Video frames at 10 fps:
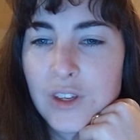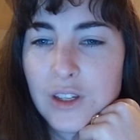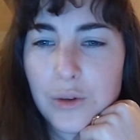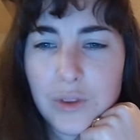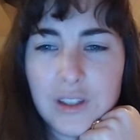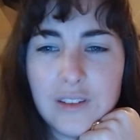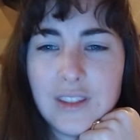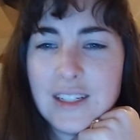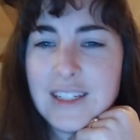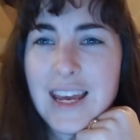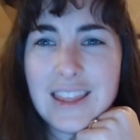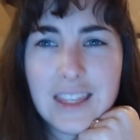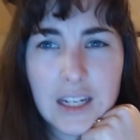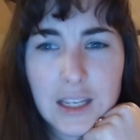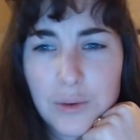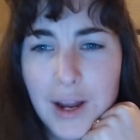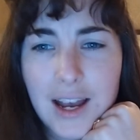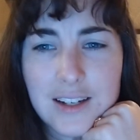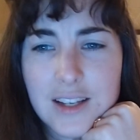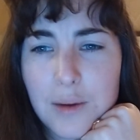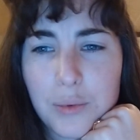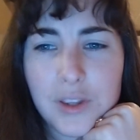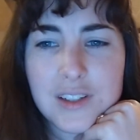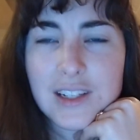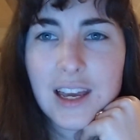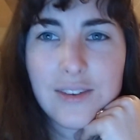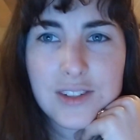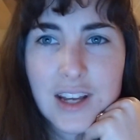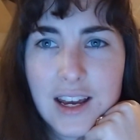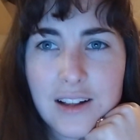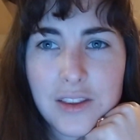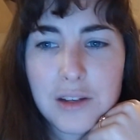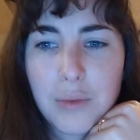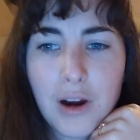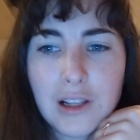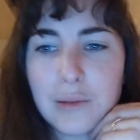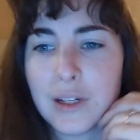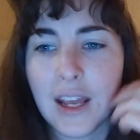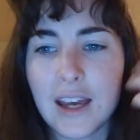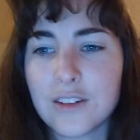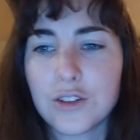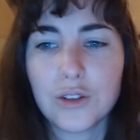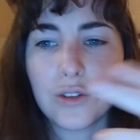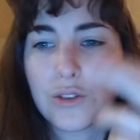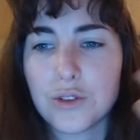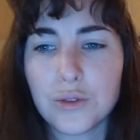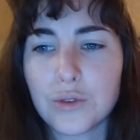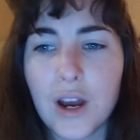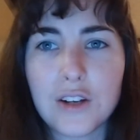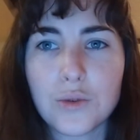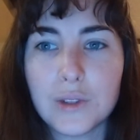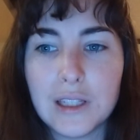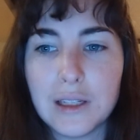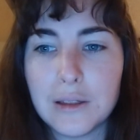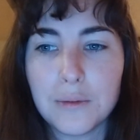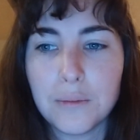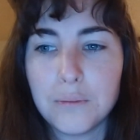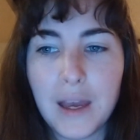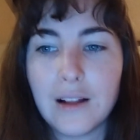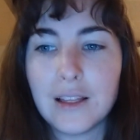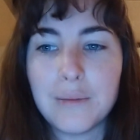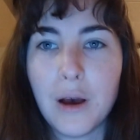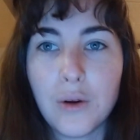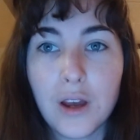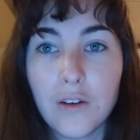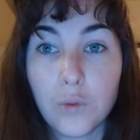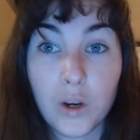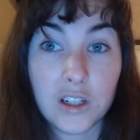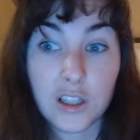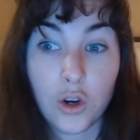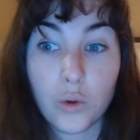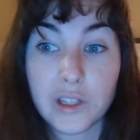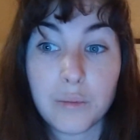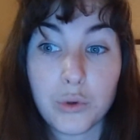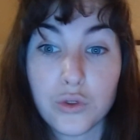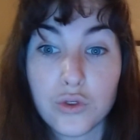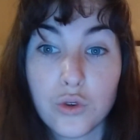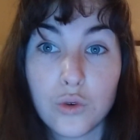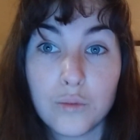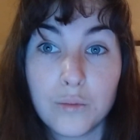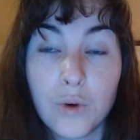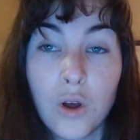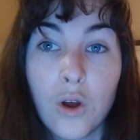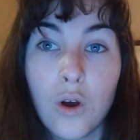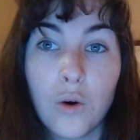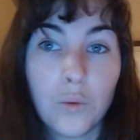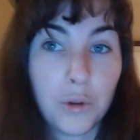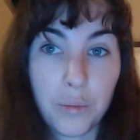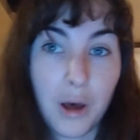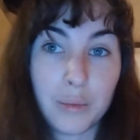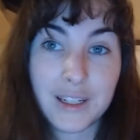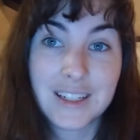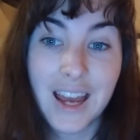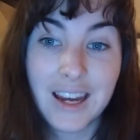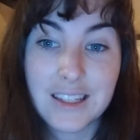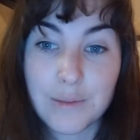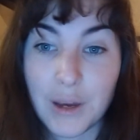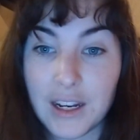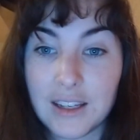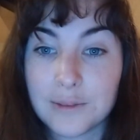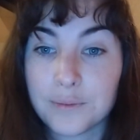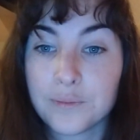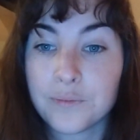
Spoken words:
The debt that he racked up with his lifestyle that Parliament had to gradually bail him out of, one can only presume, with public tax money.